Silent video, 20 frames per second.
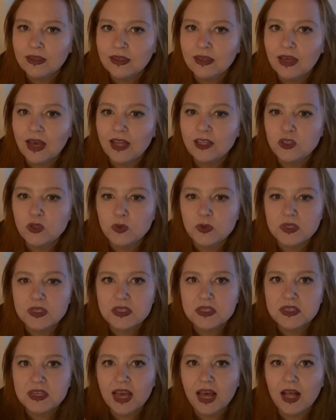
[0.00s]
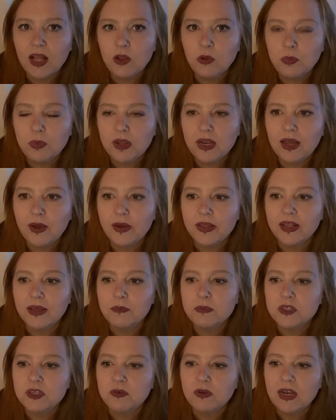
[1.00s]
and your scalp, allowing
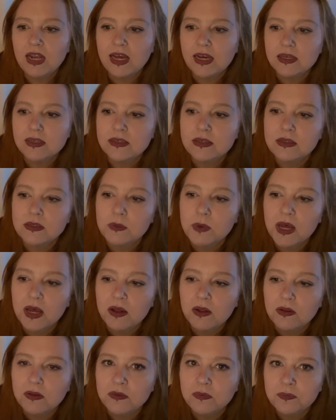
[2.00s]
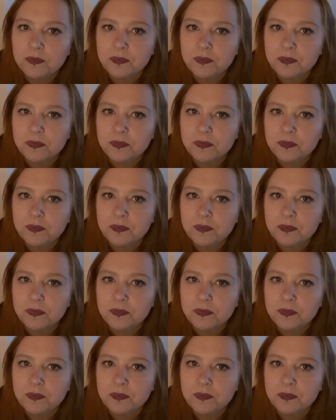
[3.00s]
them to relax as well.